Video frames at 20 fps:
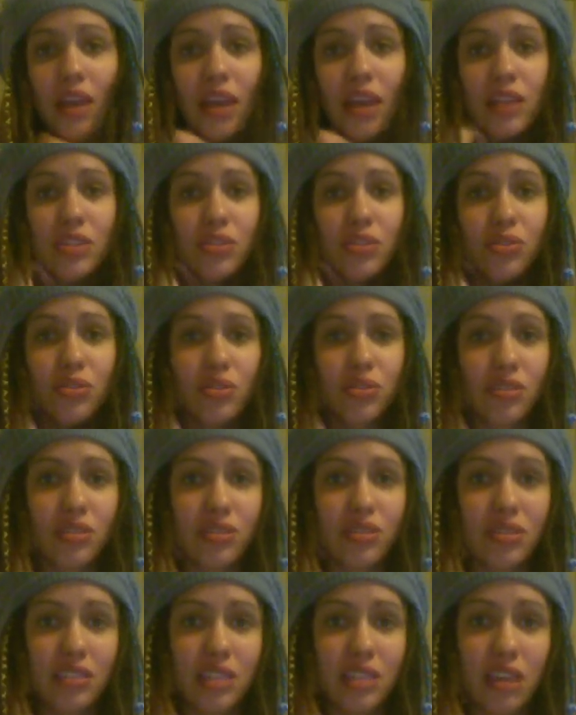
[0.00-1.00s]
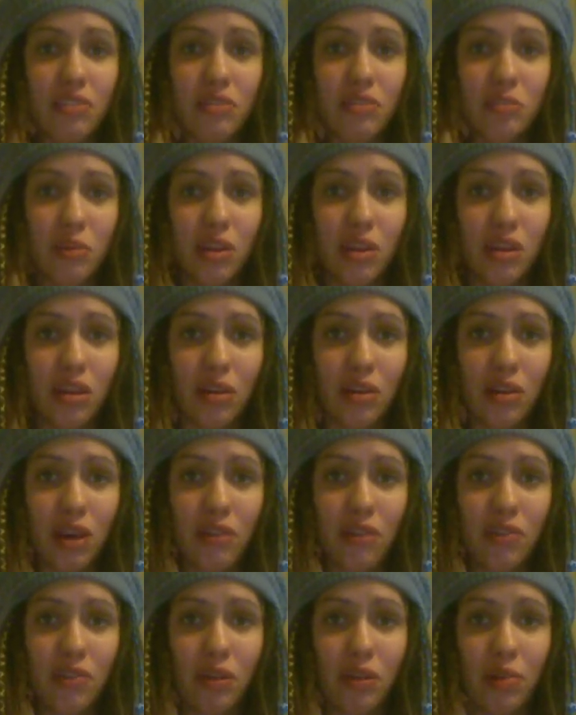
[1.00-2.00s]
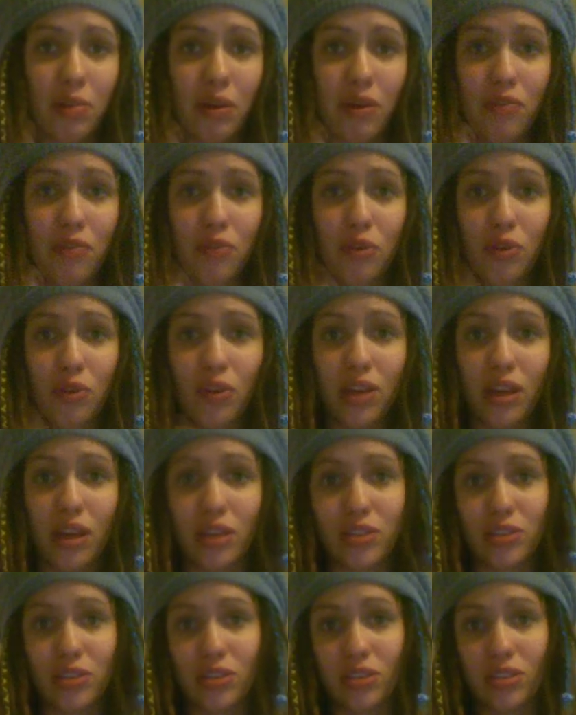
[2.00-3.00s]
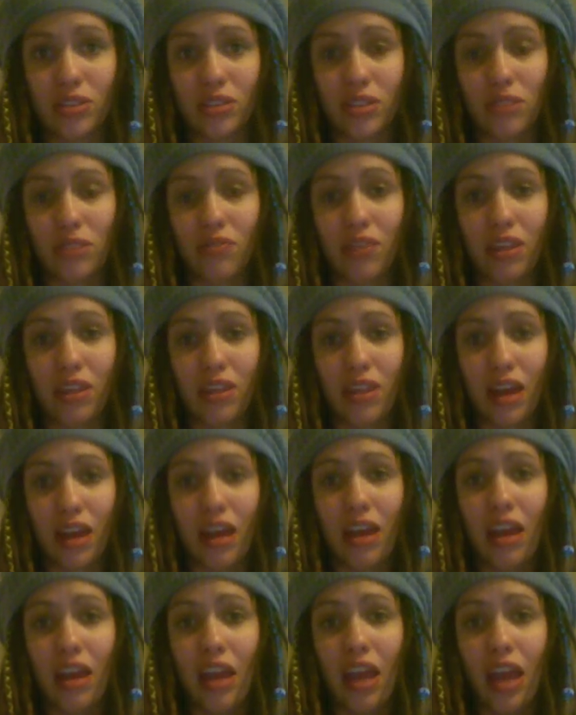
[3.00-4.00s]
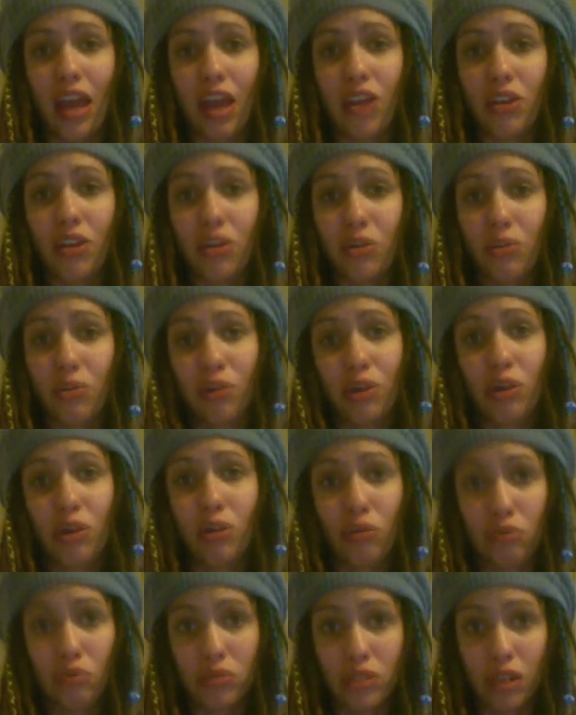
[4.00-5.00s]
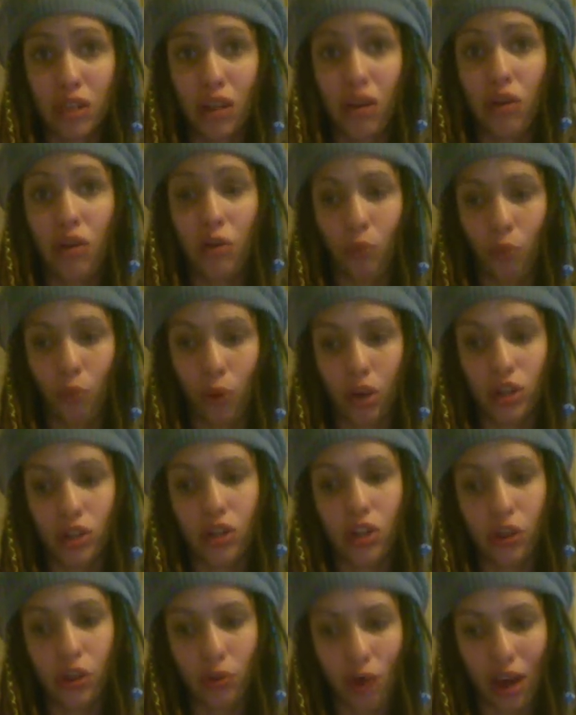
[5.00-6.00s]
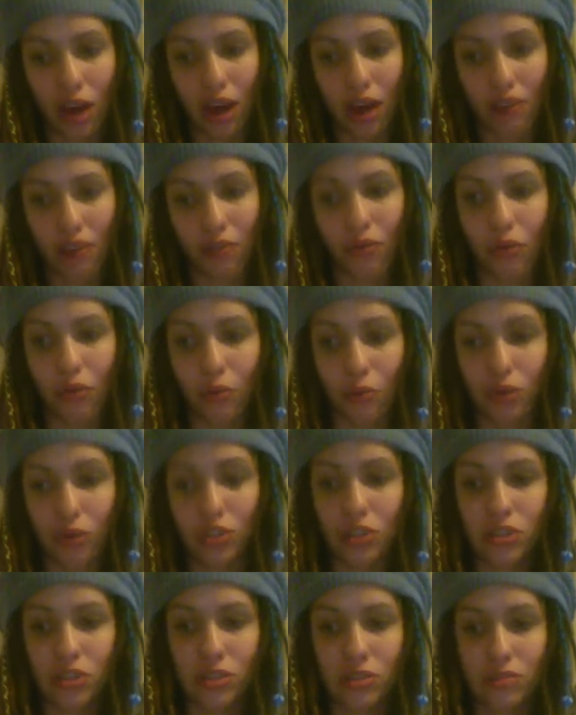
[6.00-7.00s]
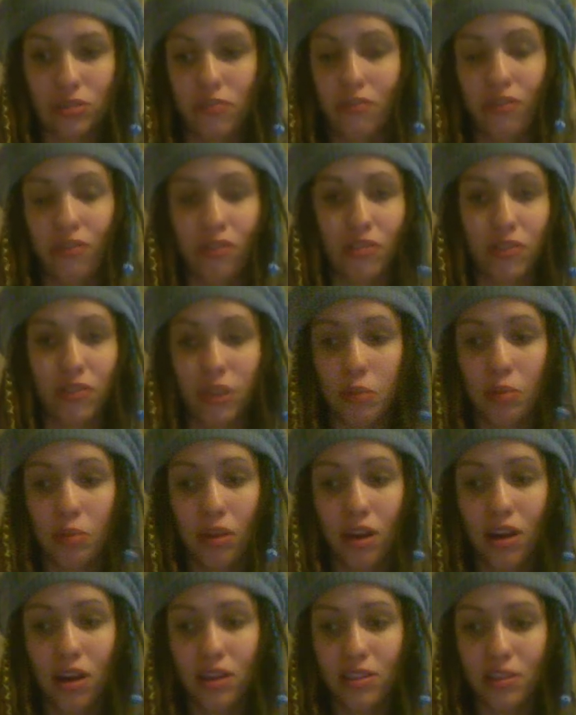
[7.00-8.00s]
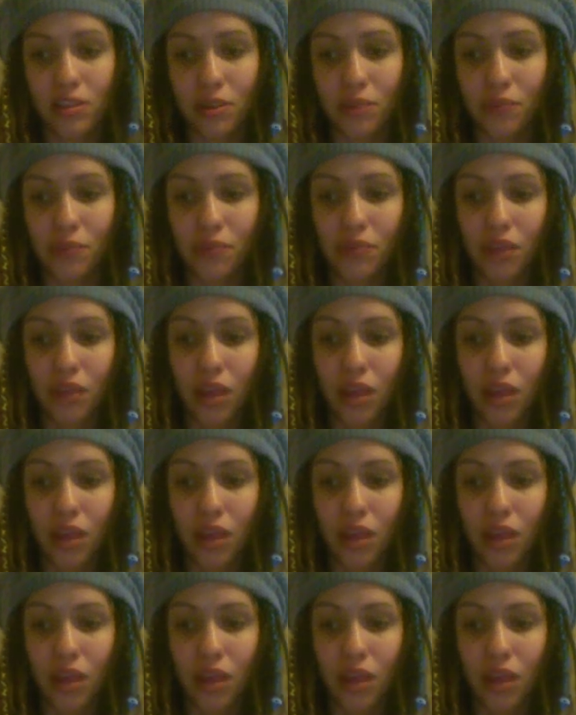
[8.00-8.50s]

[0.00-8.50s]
It saves money on having to buy fertilizer and stuff like that, and you're reusing what you have, which is flippin' awesome.